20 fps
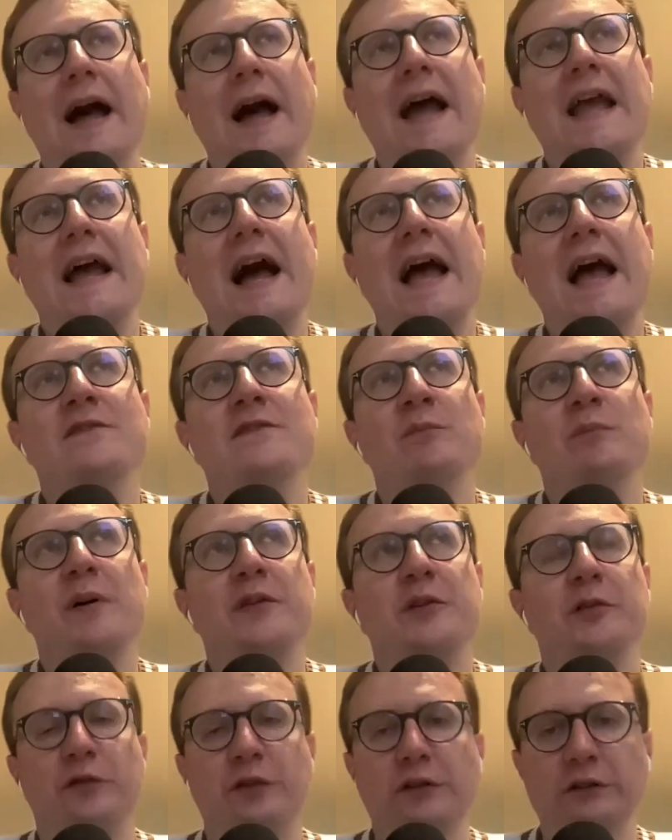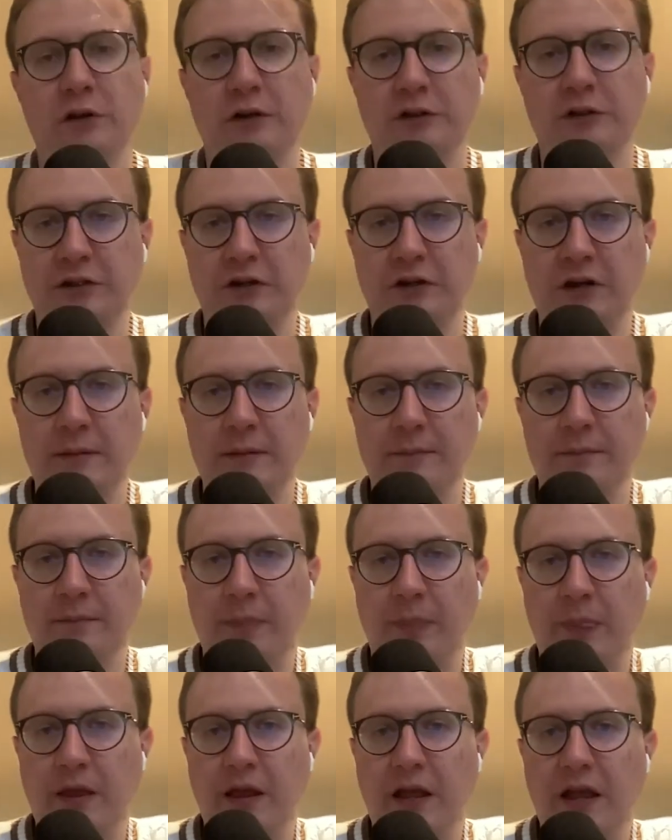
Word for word: I, I haven't been there for a long time